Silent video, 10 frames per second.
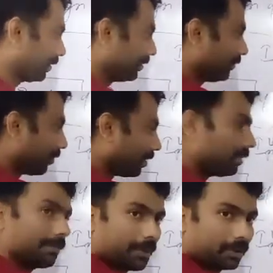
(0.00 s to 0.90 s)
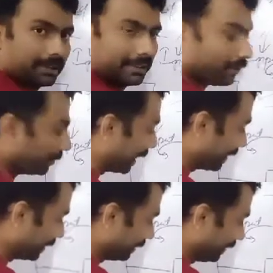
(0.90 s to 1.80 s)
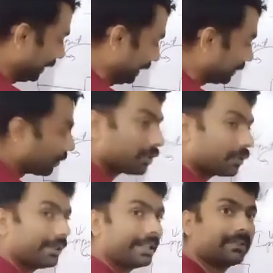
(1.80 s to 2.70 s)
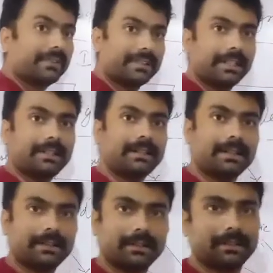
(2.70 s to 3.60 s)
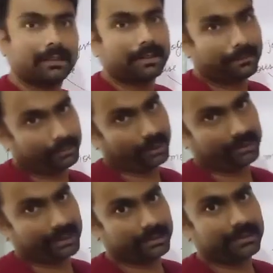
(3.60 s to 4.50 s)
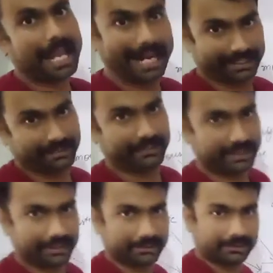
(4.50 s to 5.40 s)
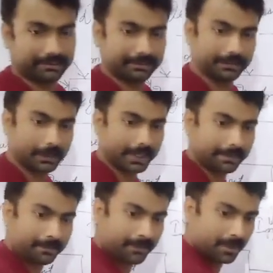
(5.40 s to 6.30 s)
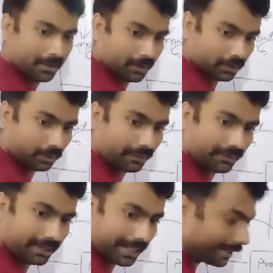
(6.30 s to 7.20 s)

So that it is also linked with the process activities. Okay, so we will write